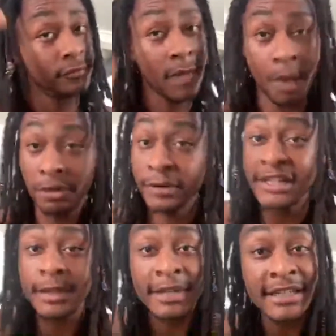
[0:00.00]
I'm gonna read
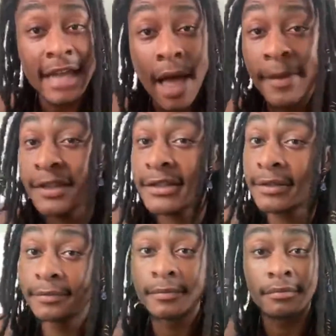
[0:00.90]
some of these comments.
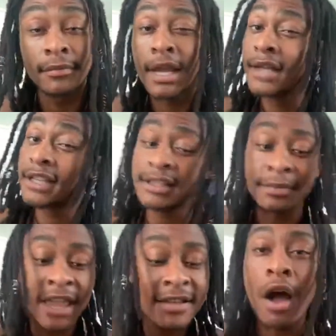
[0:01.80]
There's some
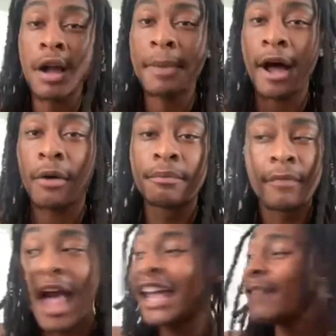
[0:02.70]
things to talk about.
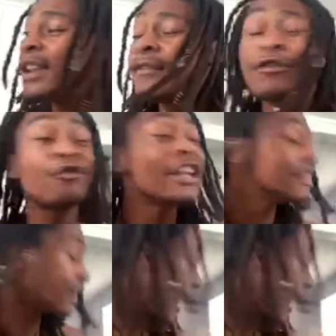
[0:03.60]
I haven't even read the